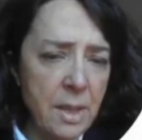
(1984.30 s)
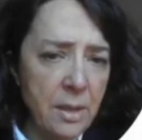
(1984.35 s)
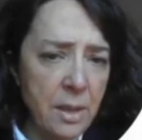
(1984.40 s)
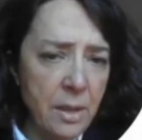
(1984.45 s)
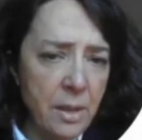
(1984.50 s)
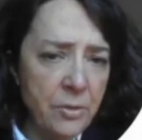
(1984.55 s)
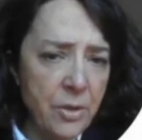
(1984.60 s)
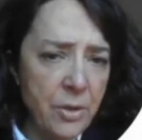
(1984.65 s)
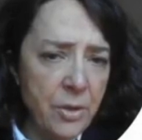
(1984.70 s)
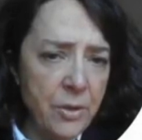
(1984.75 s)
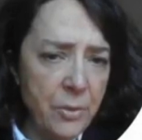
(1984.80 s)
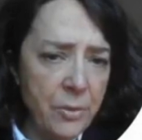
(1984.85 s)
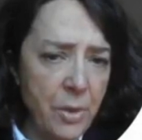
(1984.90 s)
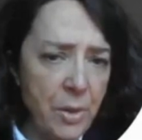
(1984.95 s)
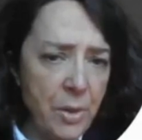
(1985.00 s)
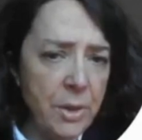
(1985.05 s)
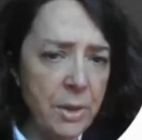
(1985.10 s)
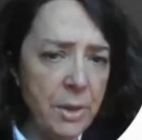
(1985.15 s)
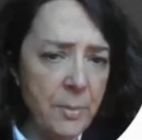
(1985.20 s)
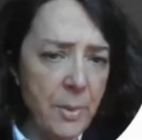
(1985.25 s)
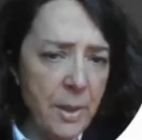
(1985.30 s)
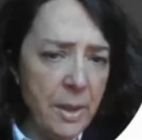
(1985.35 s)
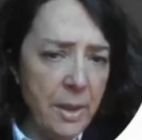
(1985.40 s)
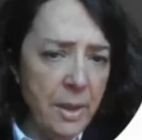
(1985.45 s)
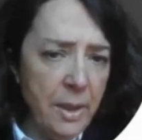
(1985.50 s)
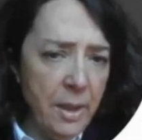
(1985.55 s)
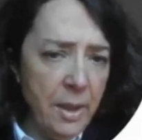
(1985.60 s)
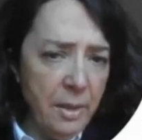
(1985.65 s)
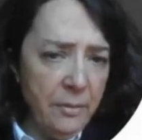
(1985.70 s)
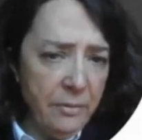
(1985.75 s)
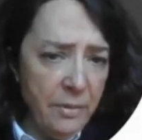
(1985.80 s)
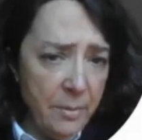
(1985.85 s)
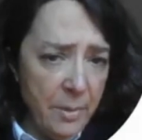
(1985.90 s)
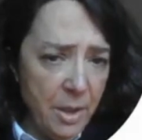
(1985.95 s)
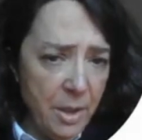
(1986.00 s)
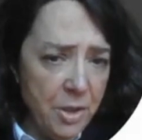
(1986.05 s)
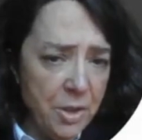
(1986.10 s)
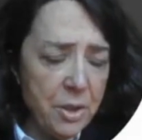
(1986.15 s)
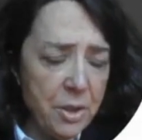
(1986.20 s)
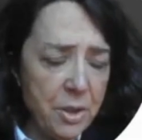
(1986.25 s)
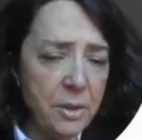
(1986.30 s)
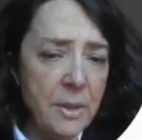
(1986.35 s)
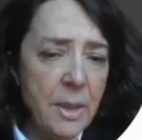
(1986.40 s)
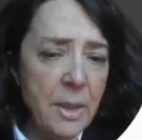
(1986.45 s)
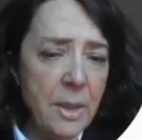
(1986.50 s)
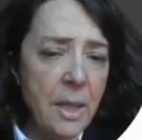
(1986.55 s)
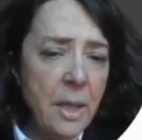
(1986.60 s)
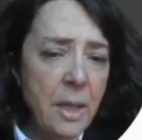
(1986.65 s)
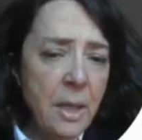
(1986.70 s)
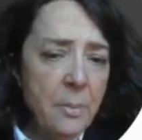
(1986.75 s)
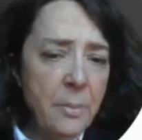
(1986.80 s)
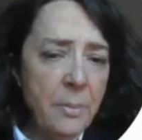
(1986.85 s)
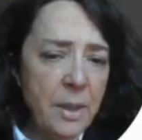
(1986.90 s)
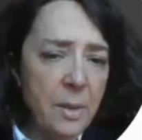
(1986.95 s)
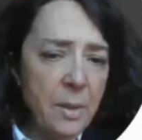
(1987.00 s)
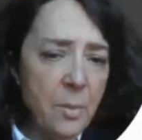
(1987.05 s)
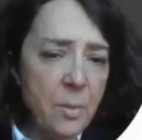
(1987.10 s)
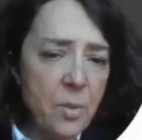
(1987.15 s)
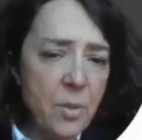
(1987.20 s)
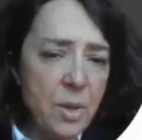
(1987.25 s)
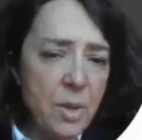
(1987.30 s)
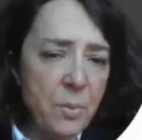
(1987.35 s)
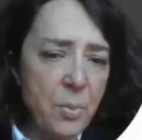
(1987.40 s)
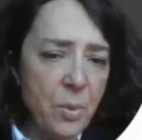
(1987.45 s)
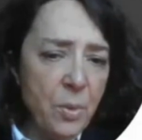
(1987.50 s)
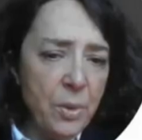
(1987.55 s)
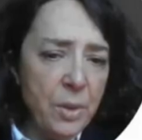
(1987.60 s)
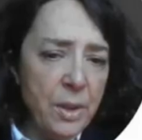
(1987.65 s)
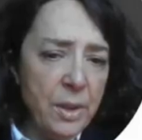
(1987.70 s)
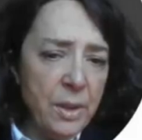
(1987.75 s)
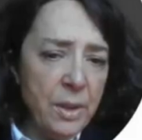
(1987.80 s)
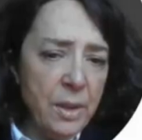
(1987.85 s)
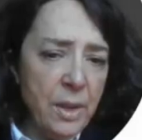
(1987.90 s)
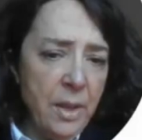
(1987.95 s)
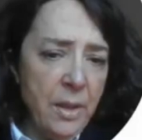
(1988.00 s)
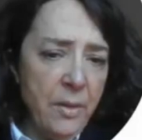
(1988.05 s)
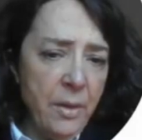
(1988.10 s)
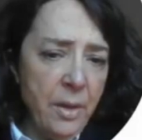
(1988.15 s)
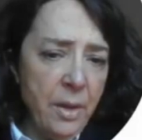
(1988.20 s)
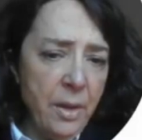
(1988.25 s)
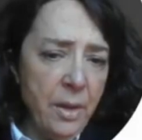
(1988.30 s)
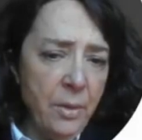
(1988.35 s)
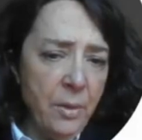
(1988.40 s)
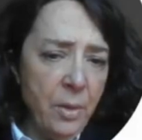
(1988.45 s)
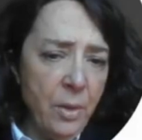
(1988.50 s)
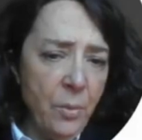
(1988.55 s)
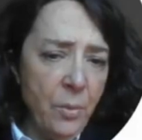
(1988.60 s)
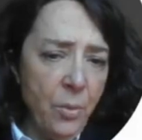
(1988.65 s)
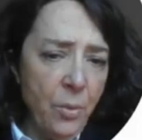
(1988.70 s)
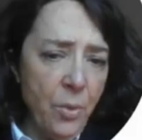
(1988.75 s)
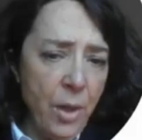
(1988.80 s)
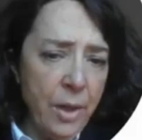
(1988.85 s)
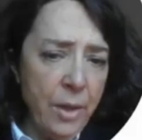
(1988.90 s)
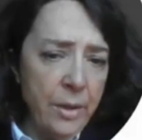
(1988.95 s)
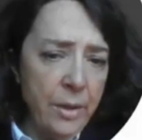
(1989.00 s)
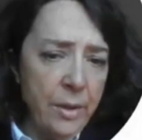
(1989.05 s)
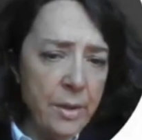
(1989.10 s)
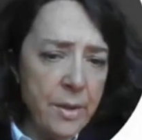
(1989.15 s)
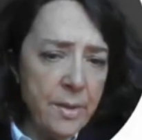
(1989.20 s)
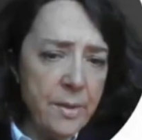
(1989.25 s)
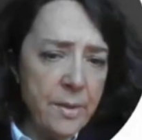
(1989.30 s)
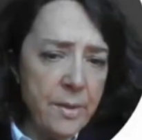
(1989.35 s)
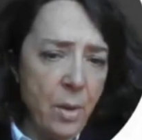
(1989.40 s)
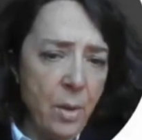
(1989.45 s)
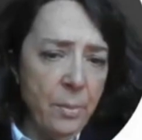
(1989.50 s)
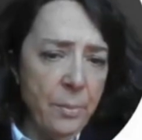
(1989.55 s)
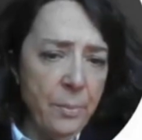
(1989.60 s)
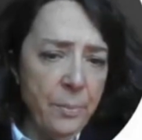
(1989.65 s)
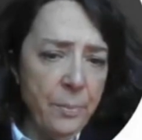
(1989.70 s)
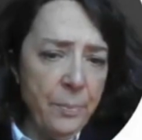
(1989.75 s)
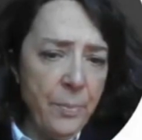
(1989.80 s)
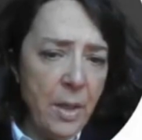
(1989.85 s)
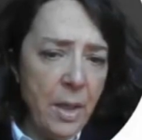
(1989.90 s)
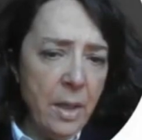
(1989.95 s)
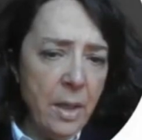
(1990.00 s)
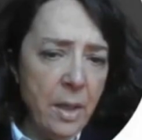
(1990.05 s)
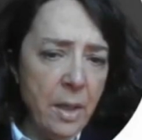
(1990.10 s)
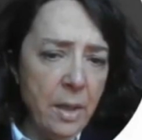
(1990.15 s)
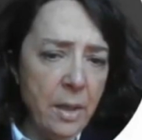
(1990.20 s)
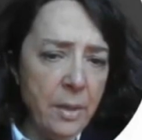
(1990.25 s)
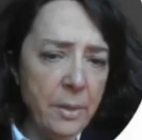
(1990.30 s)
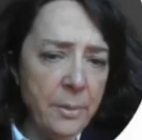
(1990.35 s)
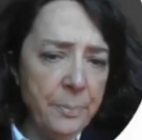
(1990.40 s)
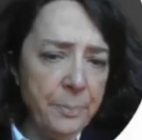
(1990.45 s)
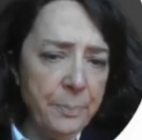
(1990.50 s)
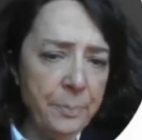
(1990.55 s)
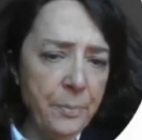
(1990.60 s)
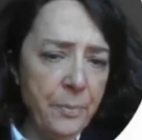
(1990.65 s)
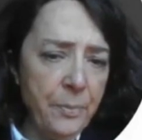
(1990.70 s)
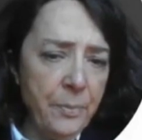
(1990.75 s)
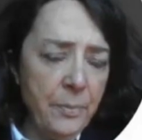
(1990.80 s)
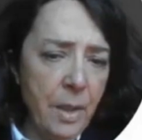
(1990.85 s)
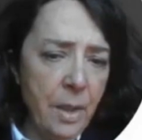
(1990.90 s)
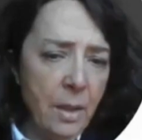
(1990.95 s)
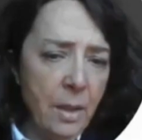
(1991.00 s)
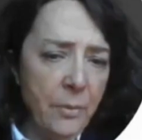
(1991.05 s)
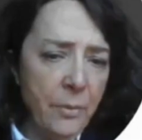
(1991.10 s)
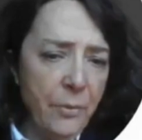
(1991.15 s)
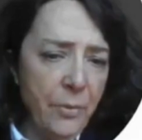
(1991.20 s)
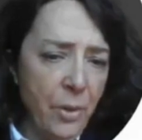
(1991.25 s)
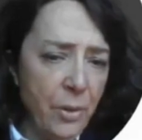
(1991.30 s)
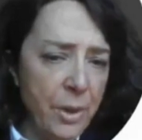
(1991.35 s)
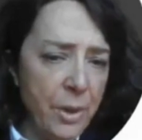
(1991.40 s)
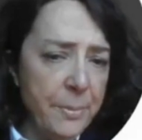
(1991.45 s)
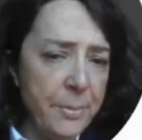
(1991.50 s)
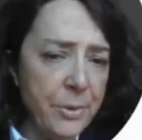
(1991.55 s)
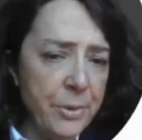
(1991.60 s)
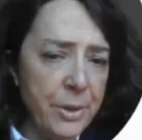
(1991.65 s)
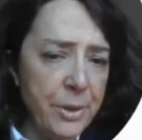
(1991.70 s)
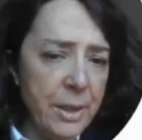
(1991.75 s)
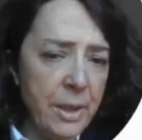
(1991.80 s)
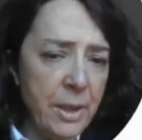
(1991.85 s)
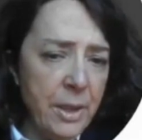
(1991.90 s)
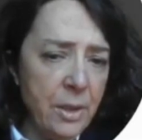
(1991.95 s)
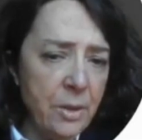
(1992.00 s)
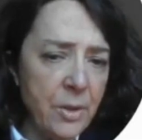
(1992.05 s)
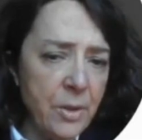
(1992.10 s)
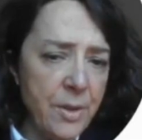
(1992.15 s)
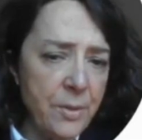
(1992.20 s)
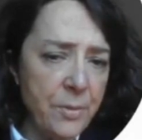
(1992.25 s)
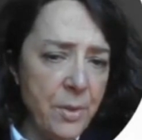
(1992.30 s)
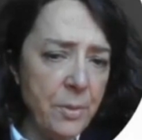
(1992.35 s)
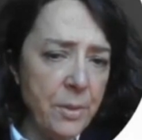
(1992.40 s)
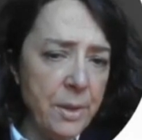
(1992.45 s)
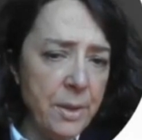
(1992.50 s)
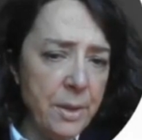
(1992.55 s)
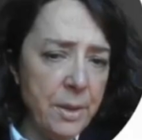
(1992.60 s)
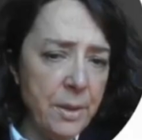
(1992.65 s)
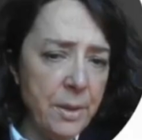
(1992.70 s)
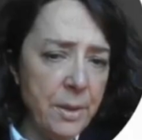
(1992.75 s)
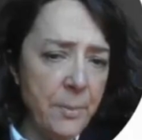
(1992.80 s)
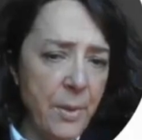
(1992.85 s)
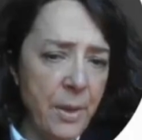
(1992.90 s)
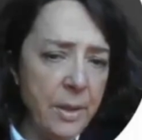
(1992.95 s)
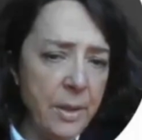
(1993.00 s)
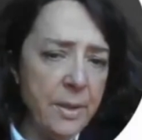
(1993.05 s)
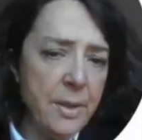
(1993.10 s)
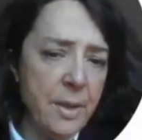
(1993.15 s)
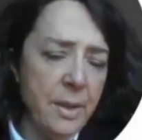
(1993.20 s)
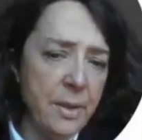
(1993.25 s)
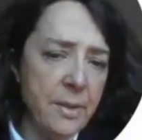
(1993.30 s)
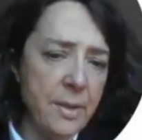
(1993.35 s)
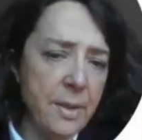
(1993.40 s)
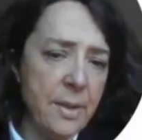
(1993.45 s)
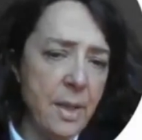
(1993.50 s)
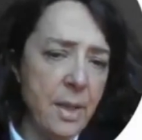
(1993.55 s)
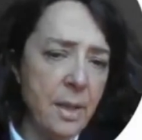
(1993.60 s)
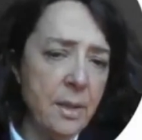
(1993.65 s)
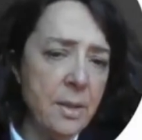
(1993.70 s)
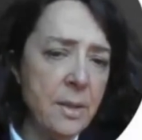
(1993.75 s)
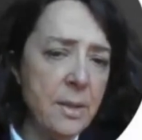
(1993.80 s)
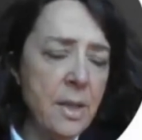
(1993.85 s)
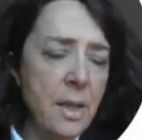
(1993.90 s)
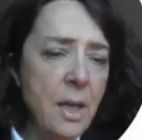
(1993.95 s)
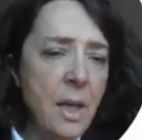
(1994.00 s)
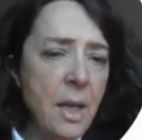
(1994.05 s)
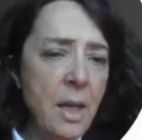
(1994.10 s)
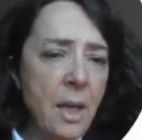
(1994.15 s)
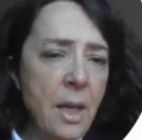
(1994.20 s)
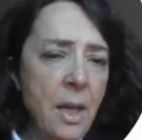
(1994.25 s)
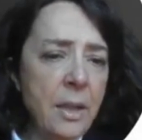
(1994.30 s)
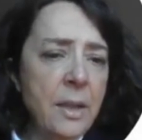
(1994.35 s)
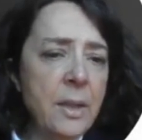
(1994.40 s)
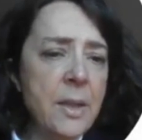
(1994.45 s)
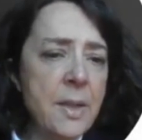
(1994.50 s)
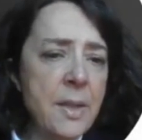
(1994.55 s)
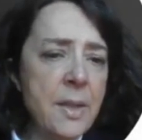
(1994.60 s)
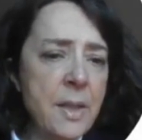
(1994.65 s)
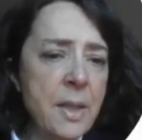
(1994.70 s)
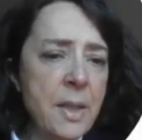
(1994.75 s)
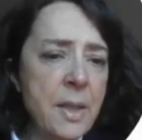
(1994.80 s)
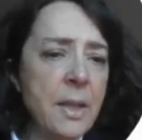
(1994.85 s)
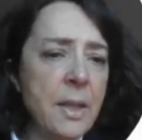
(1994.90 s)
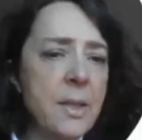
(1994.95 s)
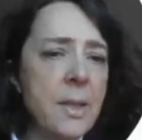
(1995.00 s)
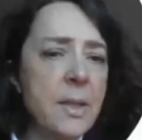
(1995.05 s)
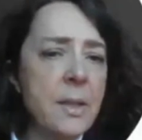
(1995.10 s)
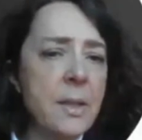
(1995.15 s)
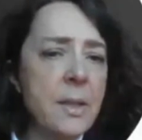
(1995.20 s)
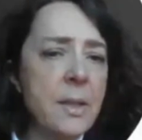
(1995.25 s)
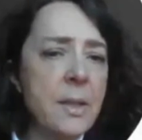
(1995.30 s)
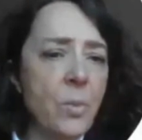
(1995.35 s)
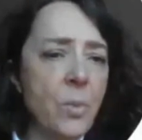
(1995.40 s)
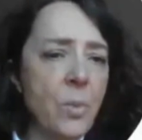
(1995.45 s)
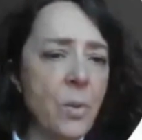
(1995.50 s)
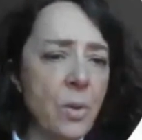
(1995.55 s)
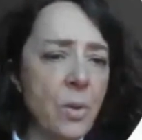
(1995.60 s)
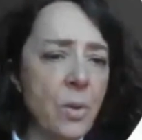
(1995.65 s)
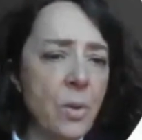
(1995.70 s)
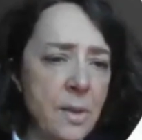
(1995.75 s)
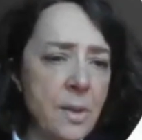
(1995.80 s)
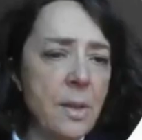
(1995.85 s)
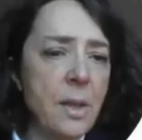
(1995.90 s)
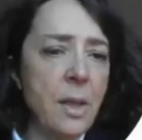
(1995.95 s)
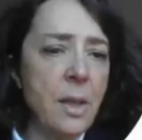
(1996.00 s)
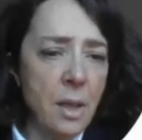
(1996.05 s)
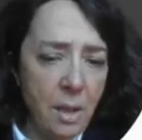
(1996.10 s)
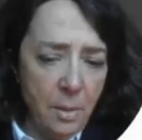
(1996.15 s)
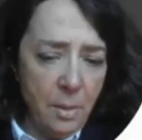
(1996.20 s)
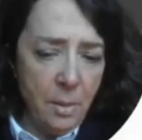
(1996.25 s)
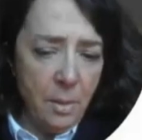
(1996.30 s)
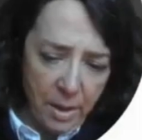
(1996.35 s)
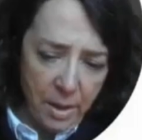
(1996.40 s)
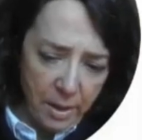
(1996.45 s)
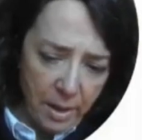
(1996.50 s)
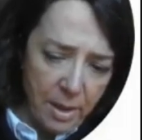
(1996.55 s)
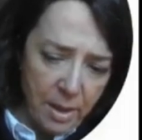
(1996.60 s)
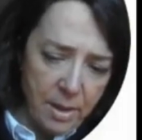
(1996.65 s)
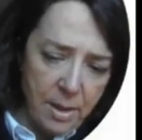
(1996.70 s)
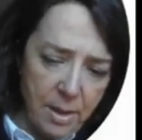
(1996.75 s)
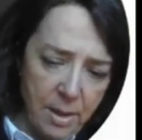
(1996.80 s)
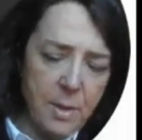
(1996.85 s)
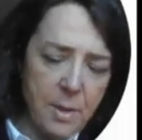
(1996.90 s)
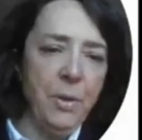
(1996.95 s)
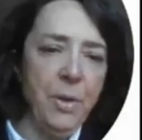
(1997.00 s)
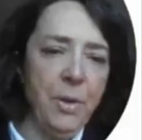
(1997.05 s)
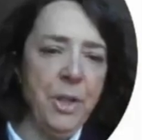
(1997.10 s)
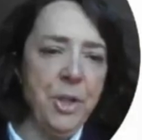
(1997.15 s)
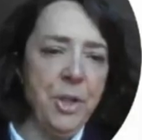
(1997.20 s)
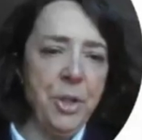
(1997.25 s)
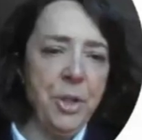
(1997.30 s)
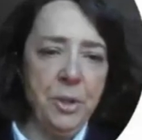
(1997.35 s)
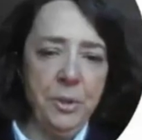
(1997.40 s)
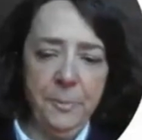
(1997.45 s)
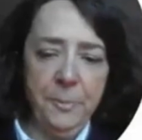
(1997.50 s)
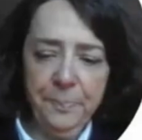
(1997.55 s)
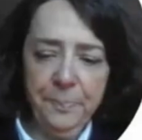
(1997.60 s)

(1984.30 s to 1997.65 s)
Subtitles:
are surrounded by inflammation. But the most important, there were some a foreign body surrounded by giant cells. And in this case was aspiration.